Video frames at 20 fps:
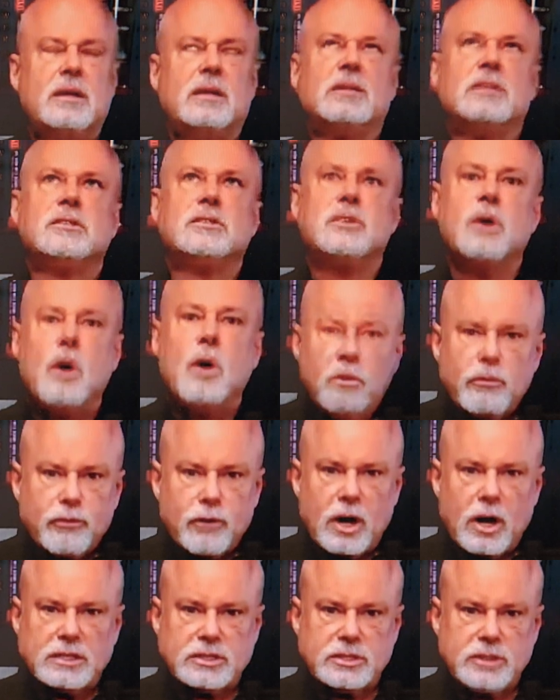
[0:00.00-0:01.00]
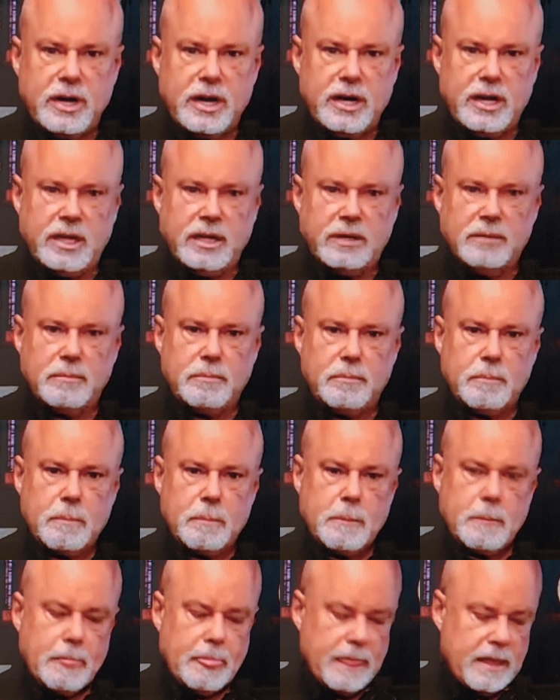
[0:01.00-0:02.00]
So frustrating.
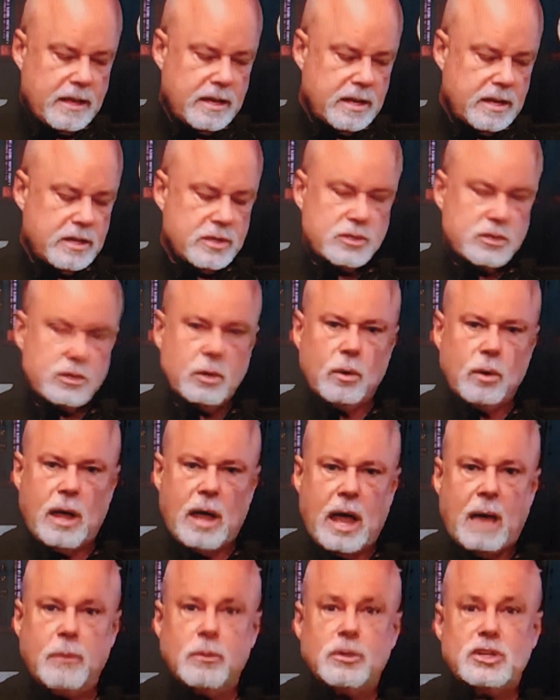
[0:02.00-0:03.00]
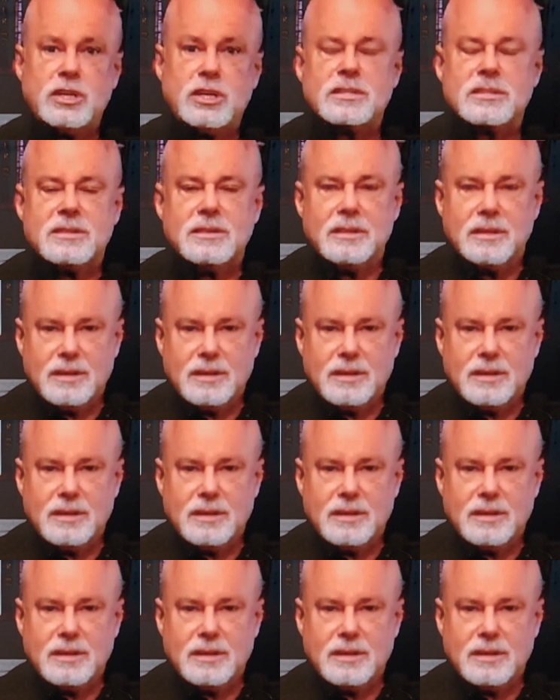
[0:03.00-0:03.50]
So I would just